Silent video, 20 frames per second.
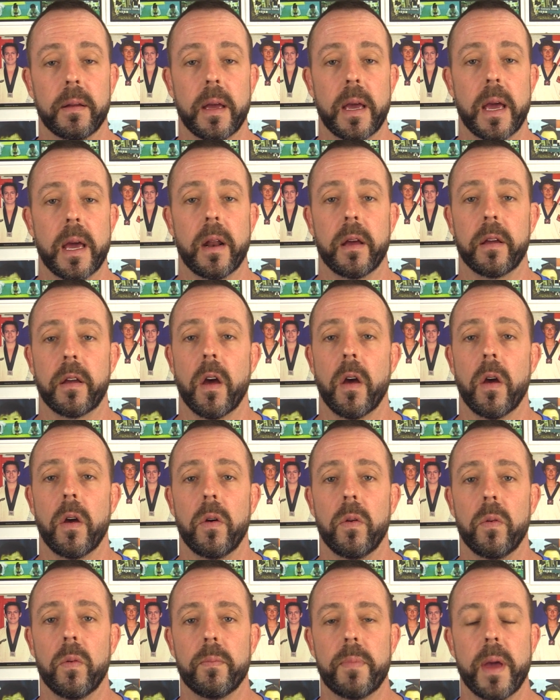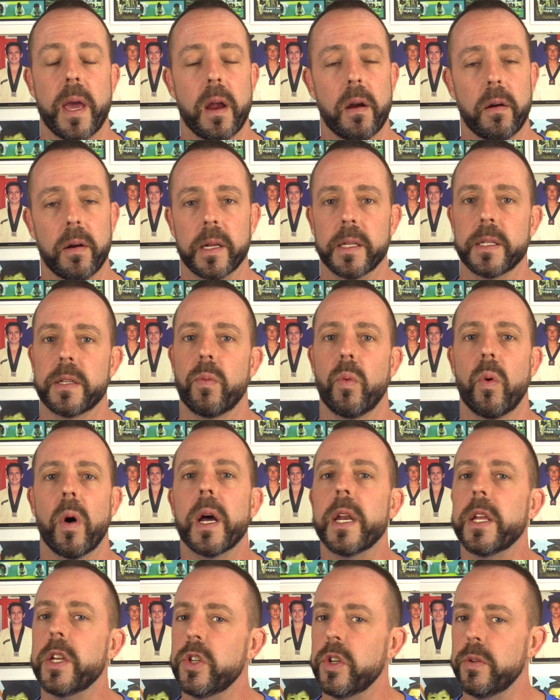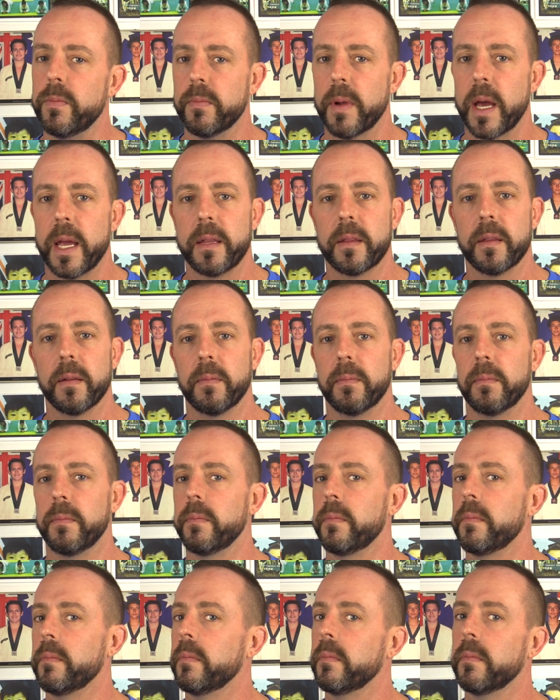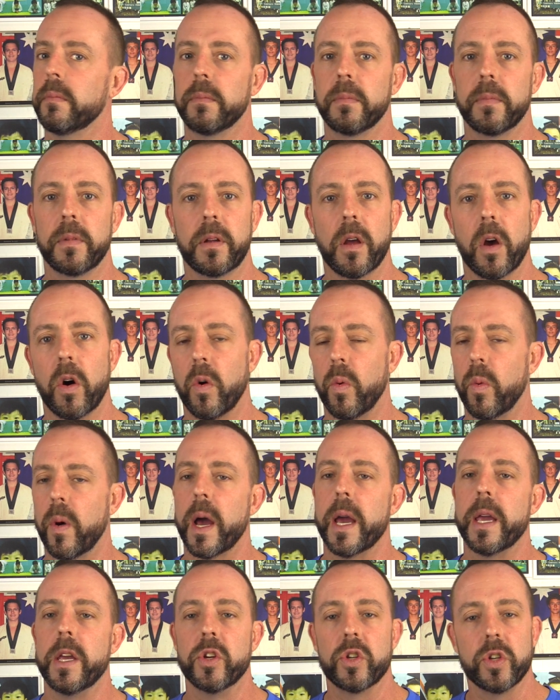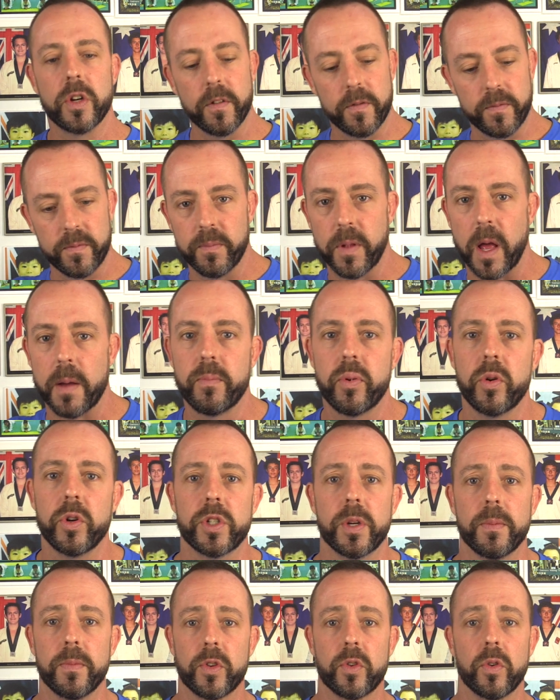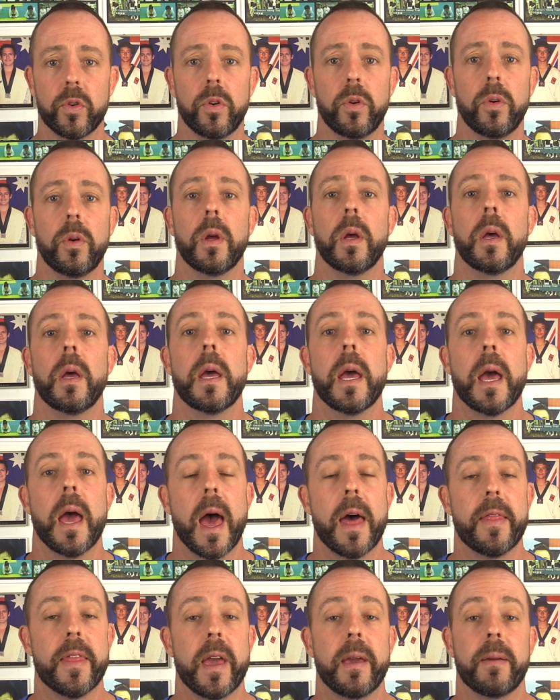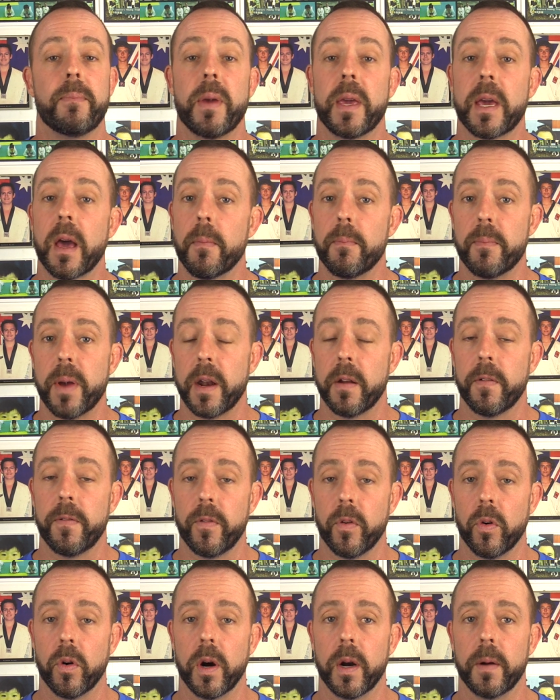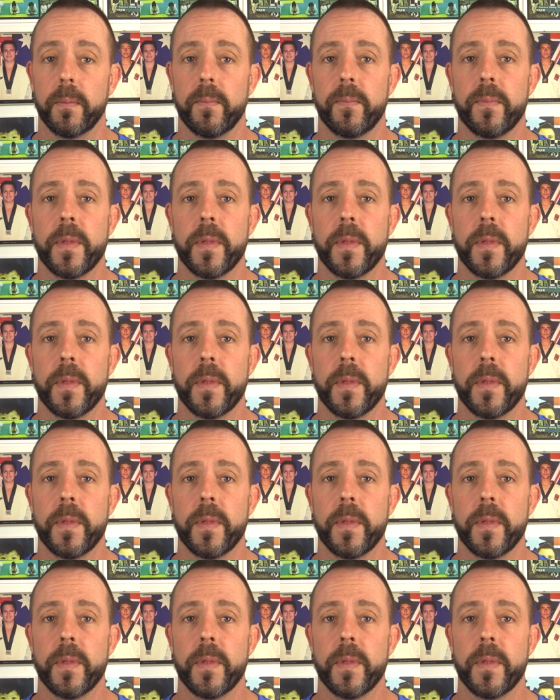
And I go, parents, why did you make them go away? You should have pushed them through and they become better for it.